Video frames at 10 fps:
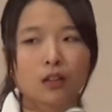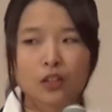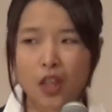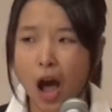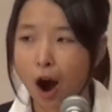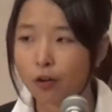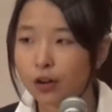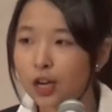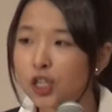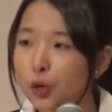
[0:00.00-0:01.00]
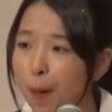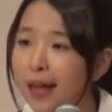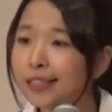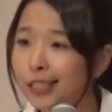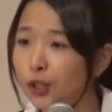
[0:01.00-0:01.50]
Now,
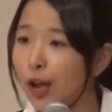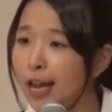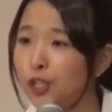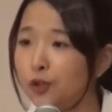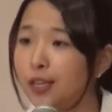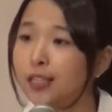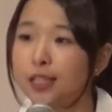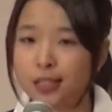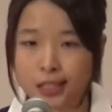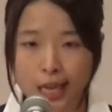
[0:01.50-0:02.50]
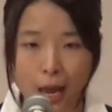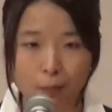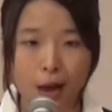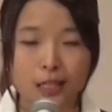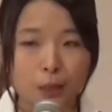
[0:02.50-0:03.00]
Japan's situation is the
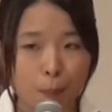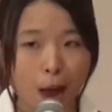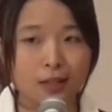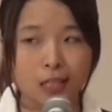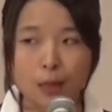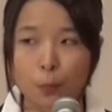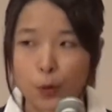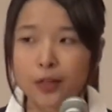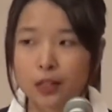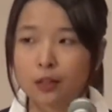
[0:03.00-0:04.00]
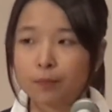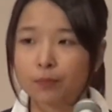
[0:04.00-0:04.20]
same as past in Britain.